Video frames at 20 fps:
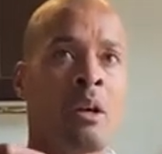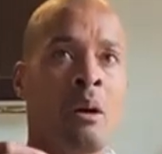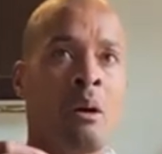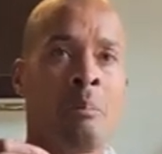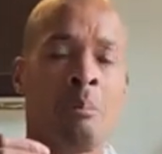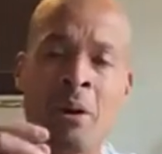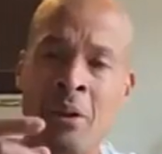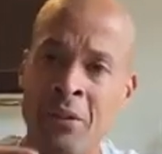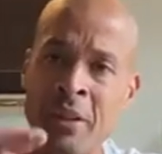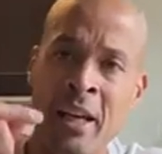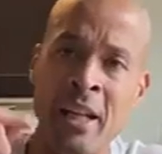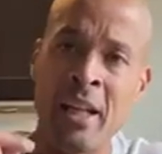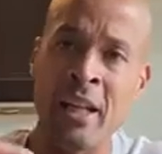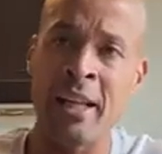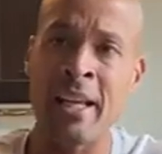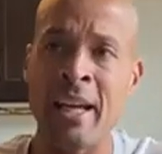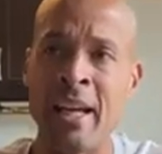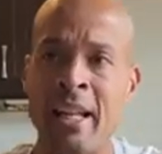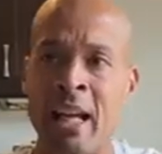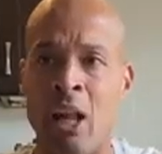But then
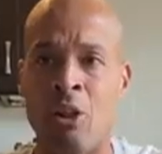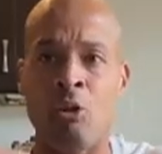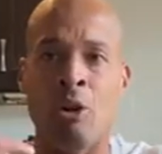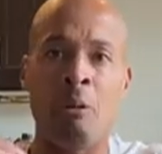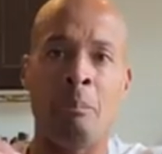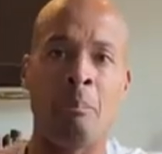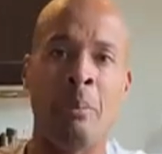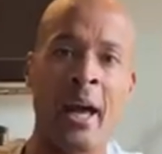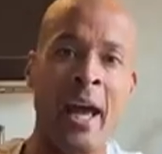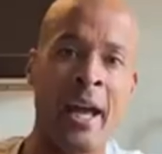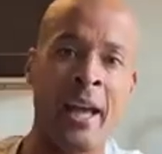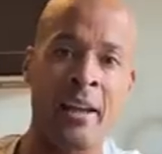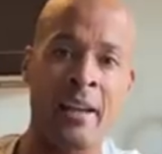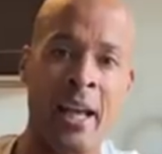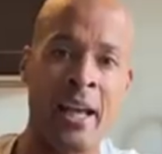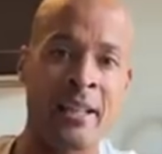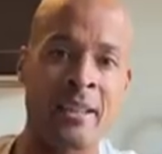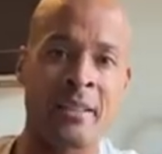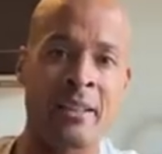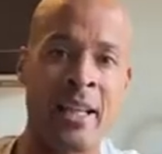again, I look back and
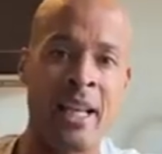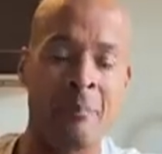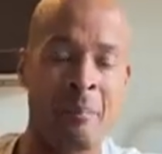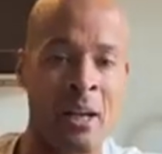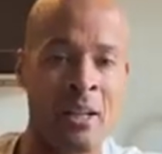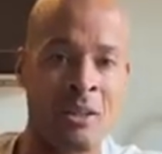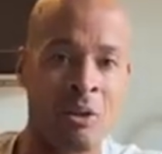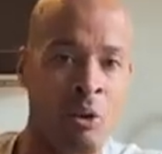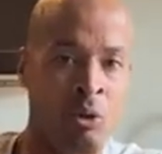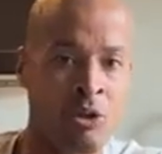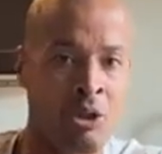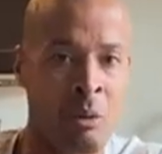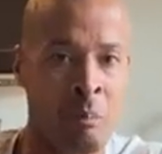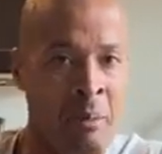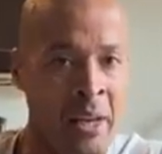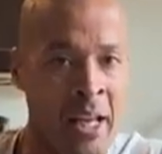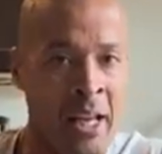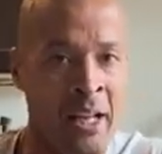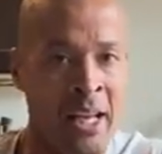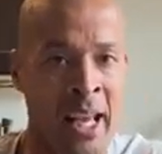I see my social
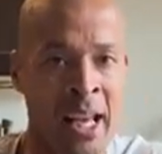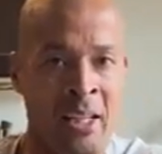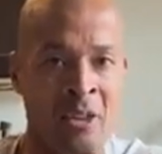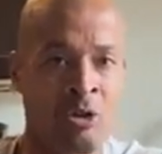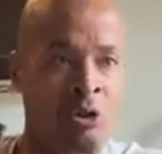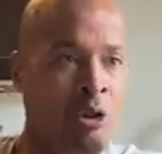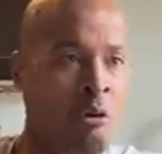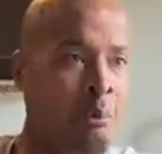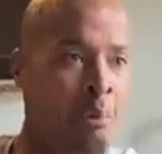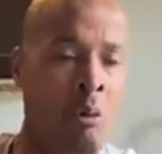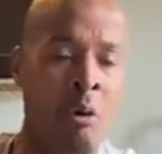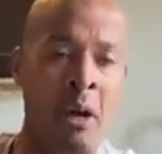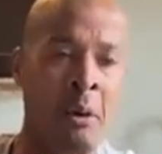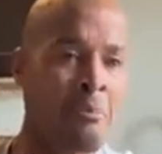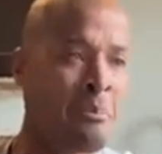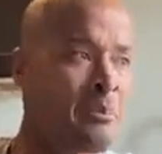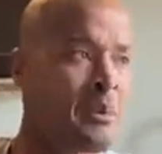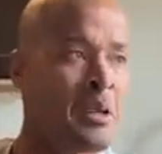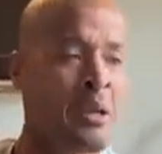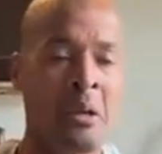media has
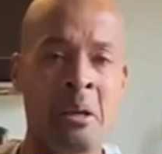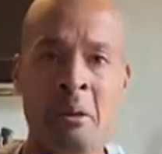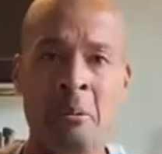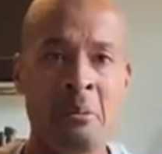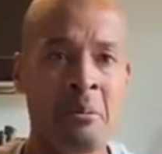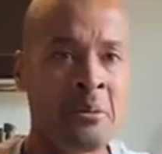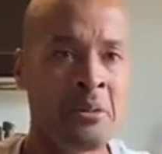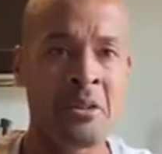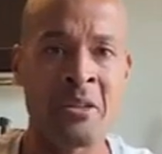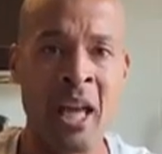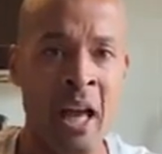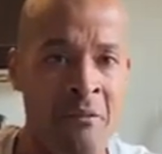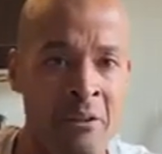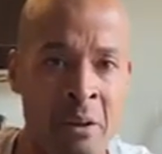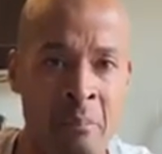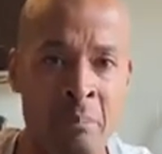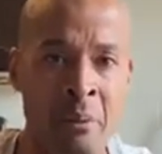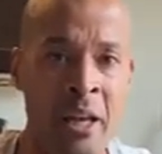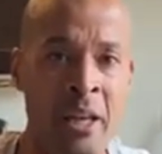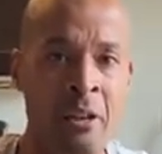
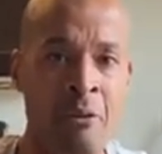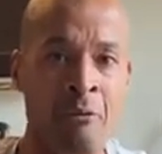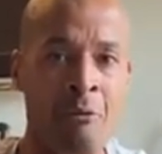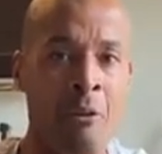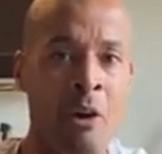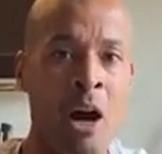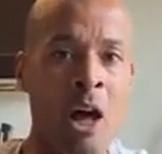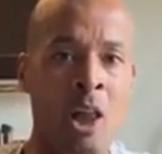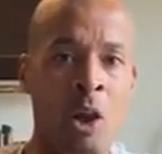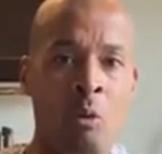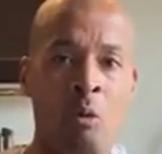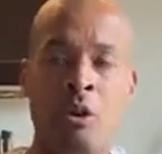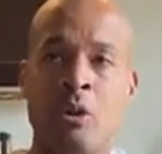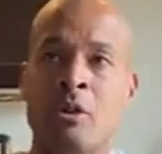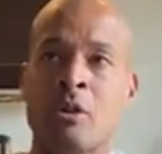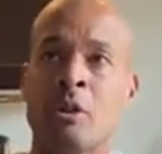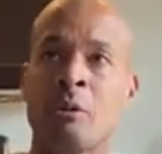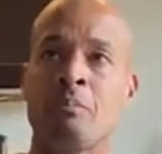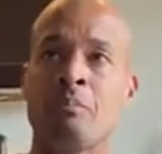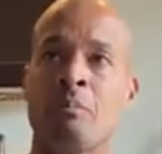2.7 million
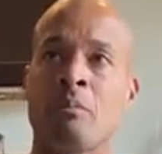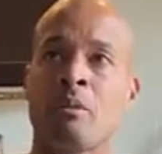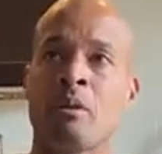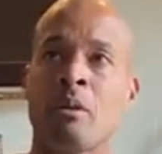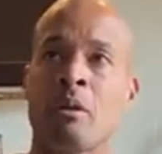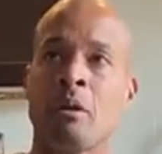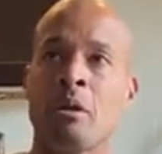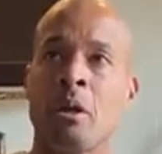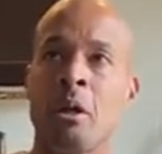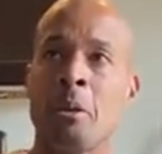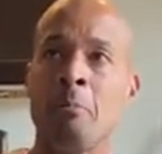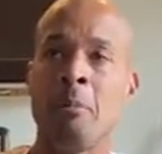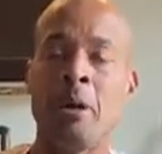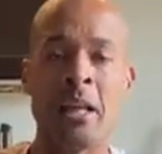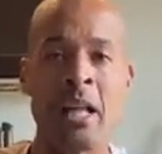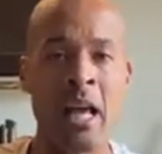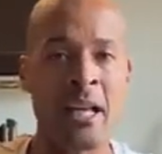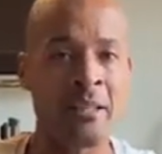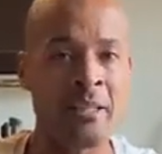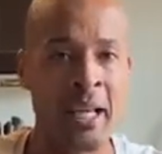followers. And
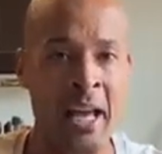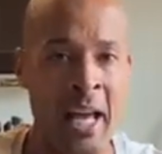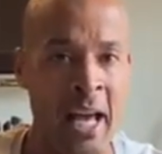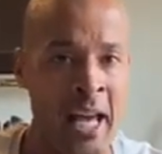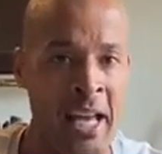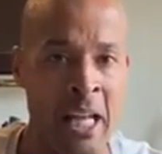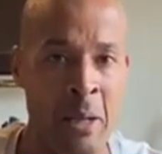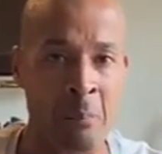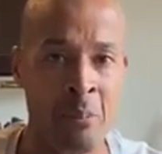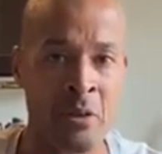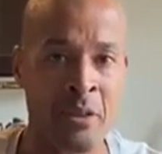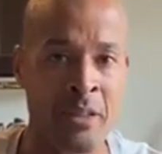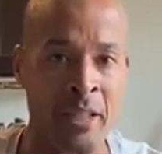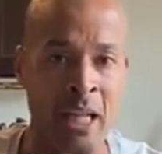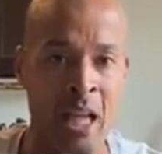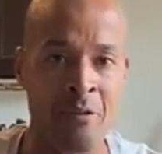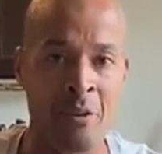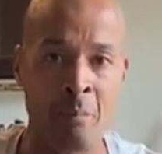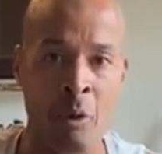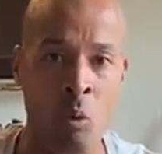I say 80%
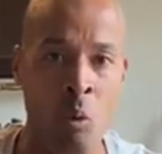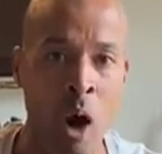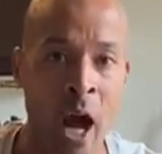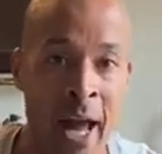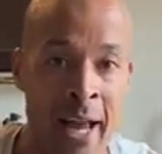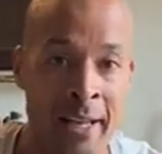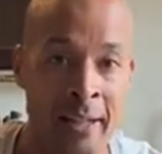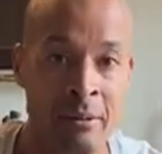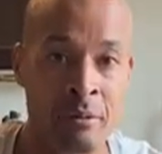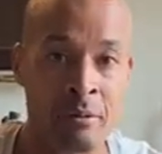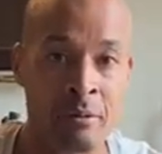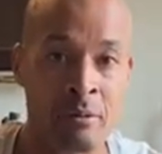of them are white.